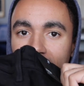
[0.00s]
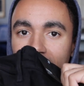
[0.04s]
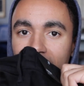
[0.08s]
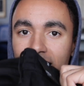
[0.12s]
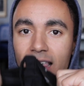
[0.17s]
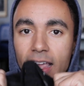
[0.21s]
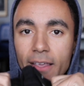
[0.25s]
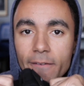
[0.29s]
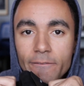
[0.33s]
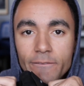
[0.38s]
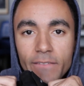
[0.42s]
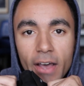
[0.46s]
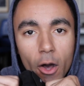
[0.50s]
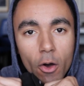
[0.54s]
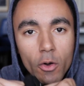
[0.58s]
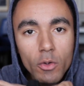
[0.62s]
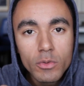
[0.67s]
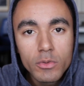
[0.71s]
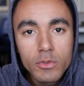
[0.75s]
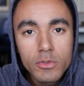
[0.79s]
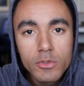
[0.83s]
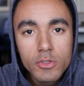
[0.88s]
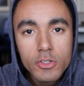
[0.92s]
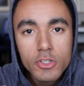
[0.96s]
they
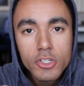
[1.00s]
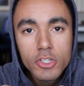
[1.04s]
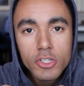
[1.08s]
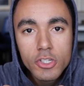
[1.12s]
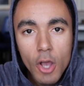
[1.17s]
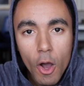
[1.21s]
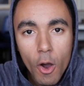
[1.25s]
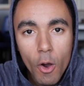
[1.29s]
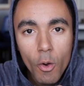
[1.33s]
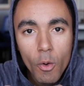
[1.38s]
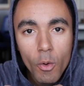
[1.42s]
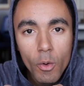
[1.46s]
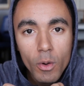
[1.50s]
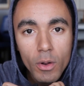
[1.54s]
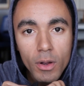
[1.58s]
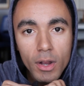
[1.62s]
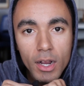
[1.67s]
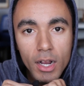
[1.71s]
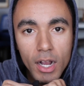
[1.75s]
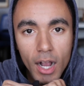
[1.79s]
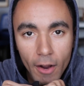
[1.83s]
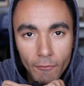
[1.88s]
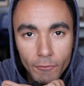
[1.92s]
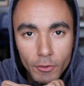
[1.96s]
felt so
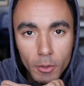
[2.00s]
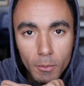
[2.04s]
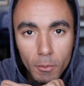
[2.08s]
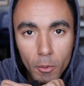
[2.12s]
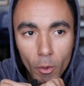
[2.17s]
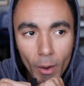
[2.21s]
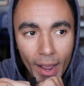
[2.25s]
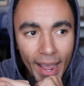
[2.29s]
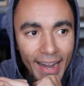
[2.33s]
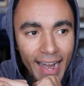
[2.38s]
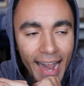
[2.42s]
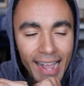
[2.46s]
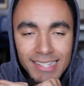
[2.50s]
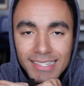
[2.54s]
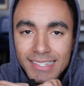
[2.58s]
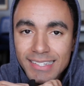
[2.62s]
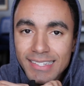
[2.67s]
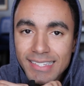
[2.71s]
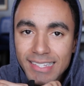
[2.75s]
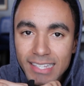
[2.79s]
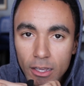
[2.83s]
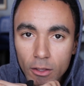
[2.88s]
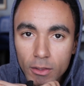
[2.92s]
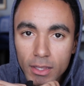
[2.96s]
comfortable. And I
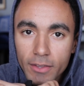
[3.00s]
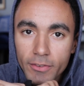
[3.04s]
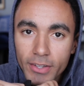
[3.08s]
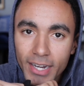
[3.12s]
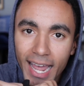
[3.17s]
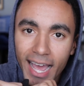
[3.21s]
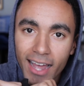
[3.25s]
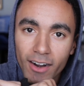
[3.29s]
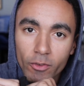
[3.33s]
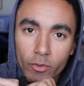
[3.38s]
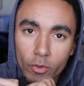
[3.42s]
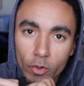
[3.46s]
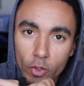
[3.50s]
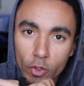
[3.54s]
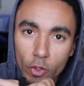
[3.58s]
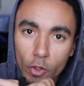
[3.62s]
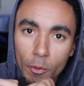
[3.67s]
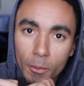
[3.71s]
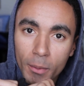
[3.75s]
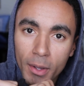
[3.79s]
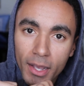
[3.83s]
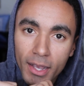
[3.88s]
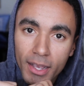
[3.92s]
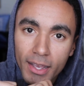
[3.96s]
still even have
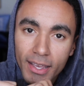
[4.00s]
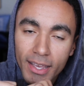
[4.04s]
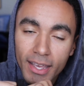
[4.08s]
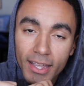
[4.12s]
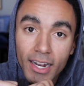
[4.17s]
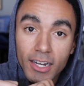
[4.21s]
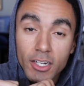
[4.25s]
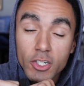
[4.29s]
room in a